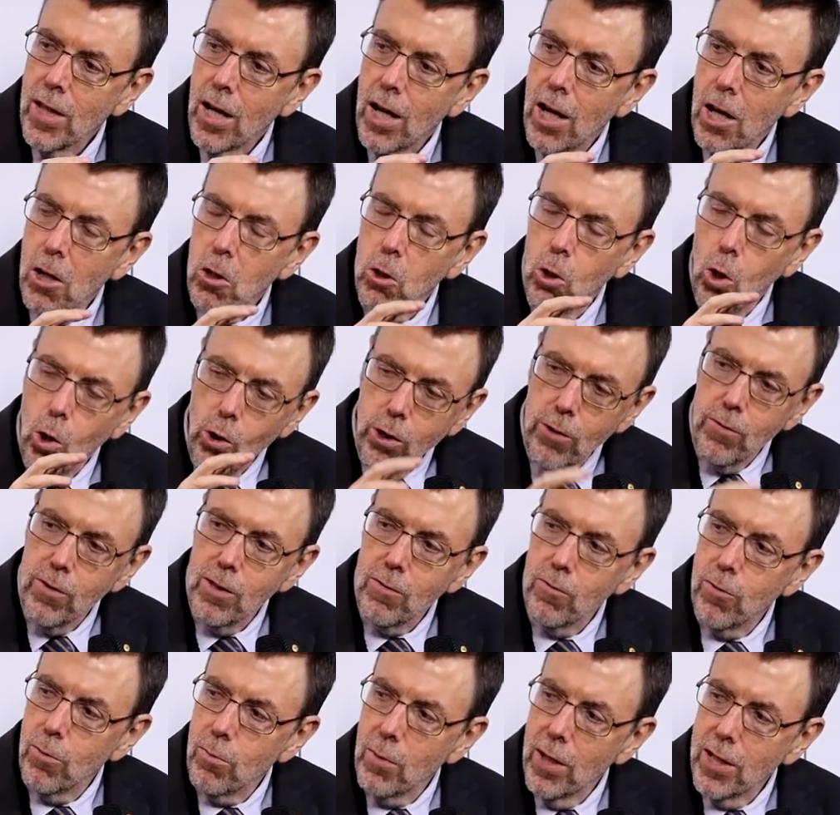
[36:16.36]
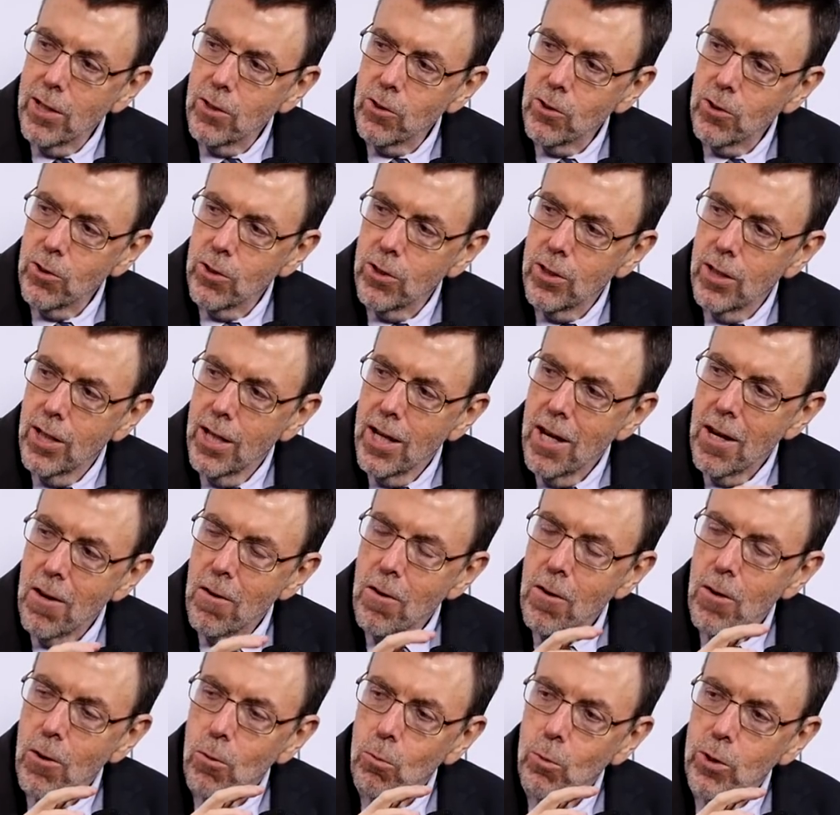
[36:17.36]
a lot of information
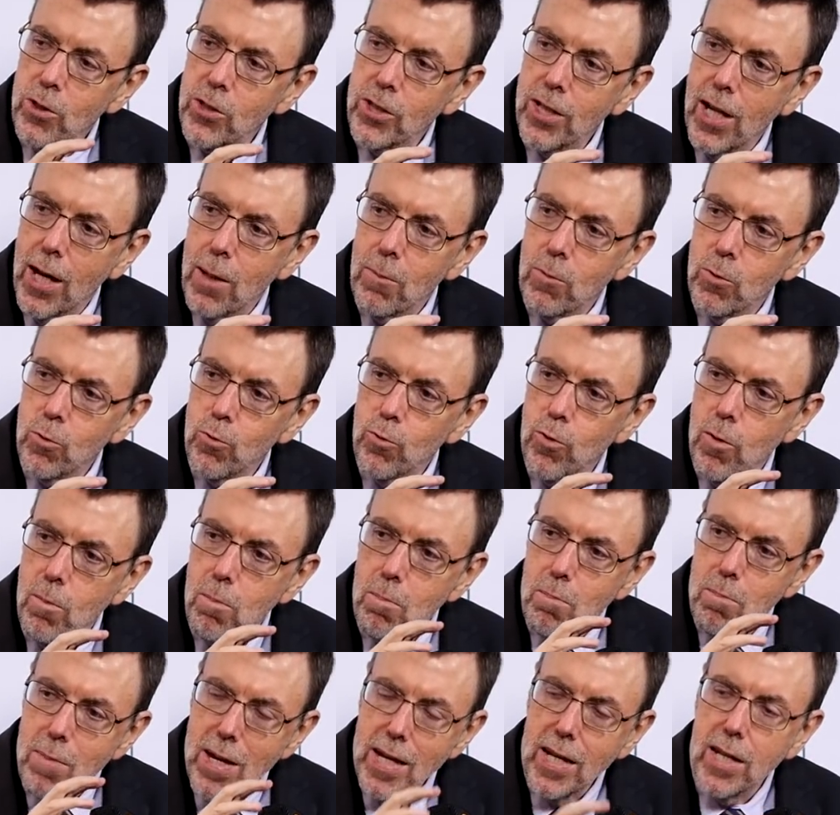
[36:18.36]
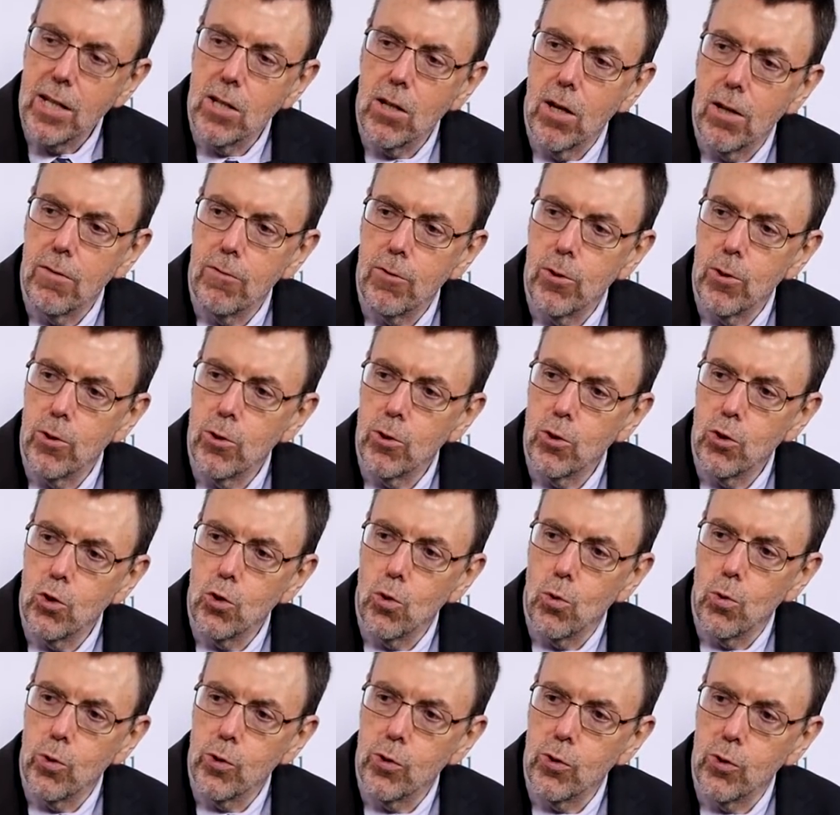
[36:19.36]
which comes from many diverse
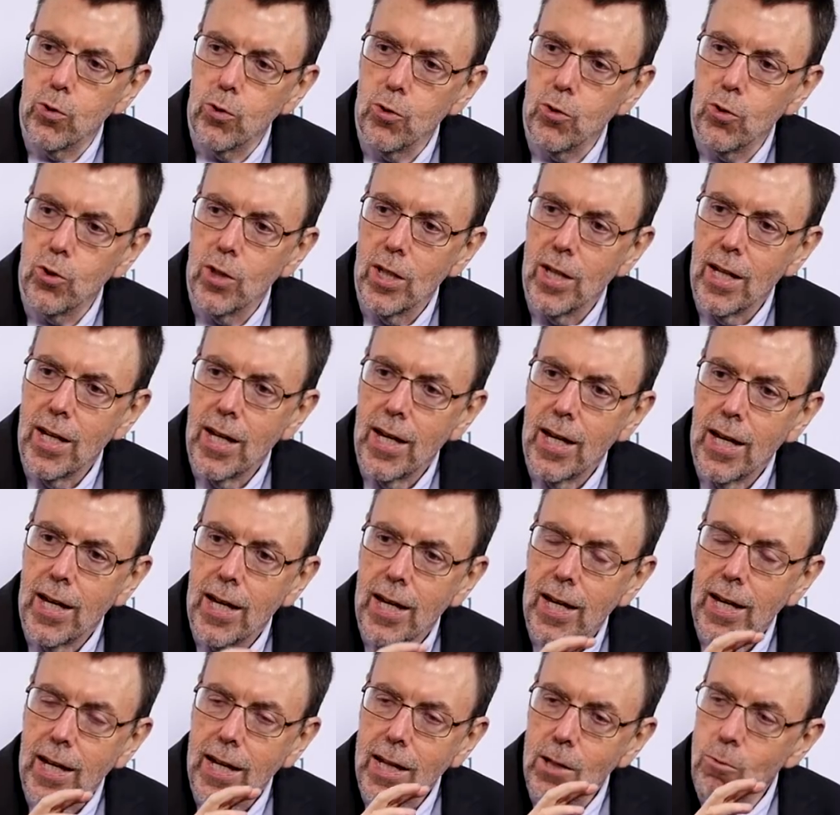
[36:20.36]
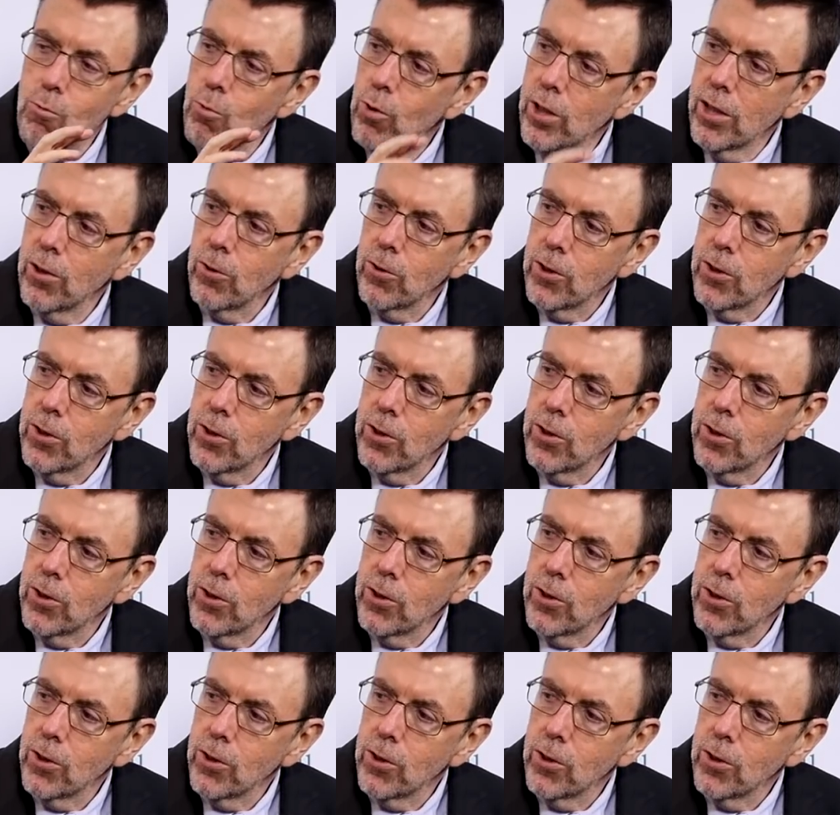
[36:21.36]
sources in real